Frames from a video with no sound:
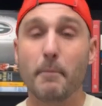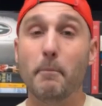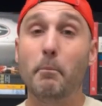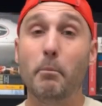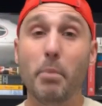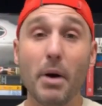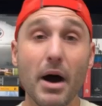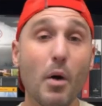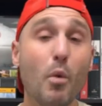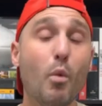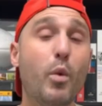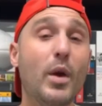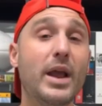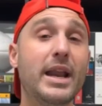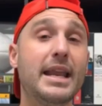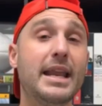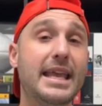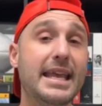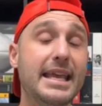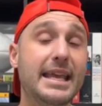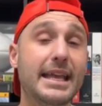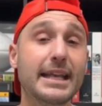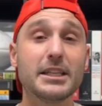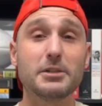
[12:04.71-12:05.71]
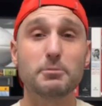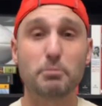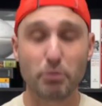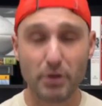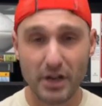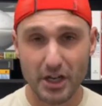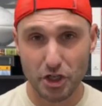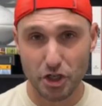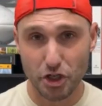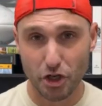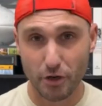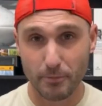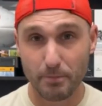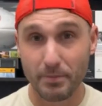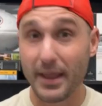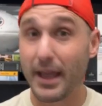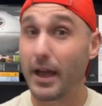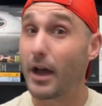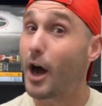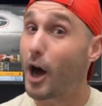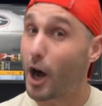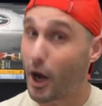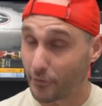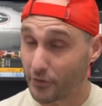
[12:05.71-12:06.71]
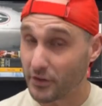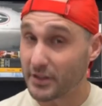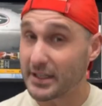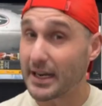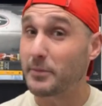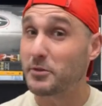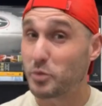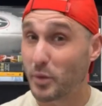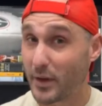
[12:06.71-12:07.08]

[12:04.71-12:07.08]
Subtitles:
But when he gets pressured, oftentimes